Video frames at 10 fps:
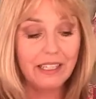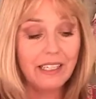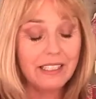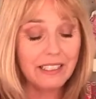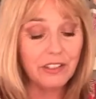
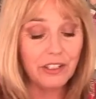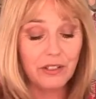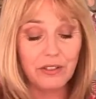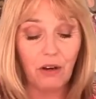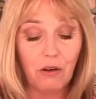and I did
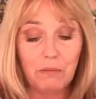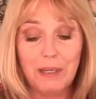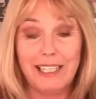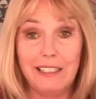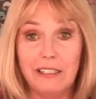use a whole
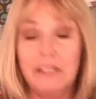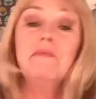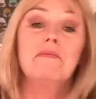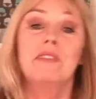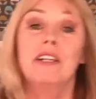blade
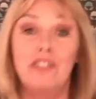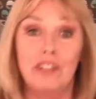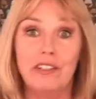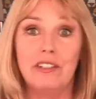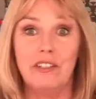
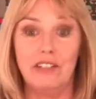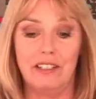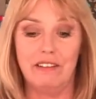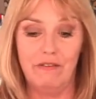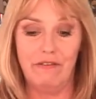just
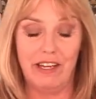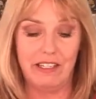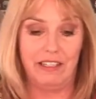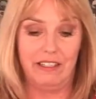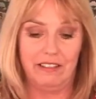cutting
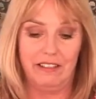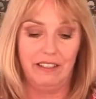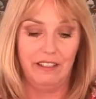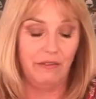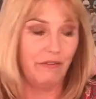confetti
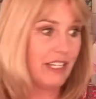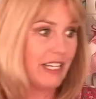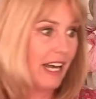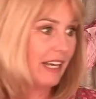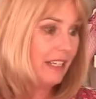for a
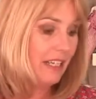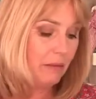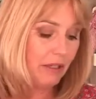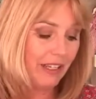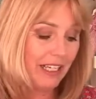day.
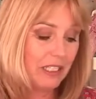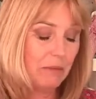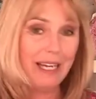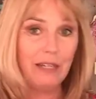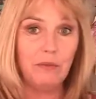But if you hit a
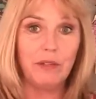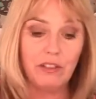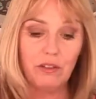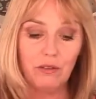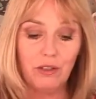pin with
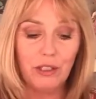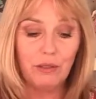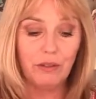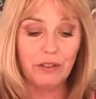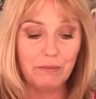it or
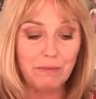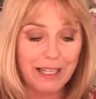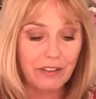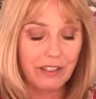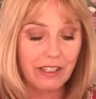glue on your
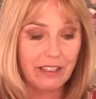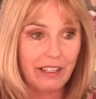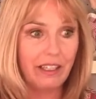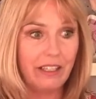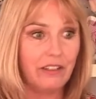mat or
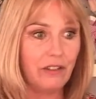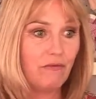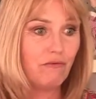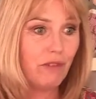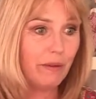anything, then it
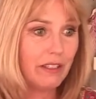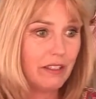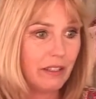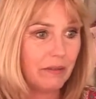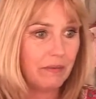just
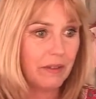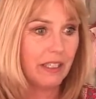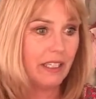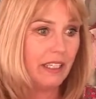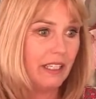ruins them.
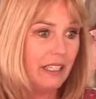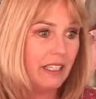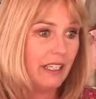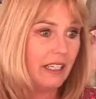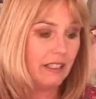
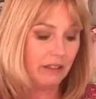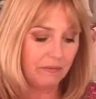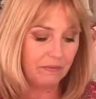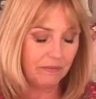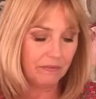
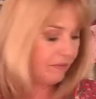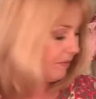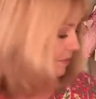Um,